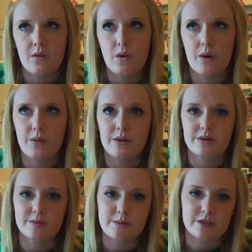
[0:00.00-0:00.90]
what we
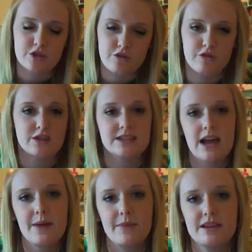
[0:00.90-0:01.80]
were supposed to do for
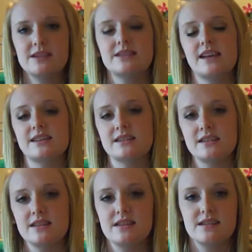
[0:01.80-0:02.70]
assignments and
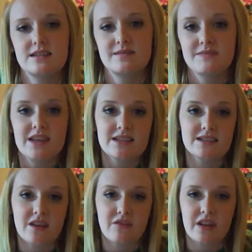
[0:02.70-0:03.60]

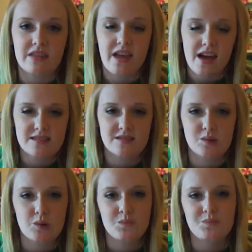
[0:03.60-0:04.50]
stuff like that.
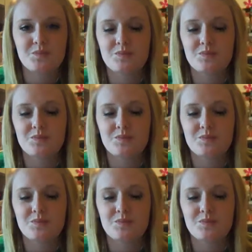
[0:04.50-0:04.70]
So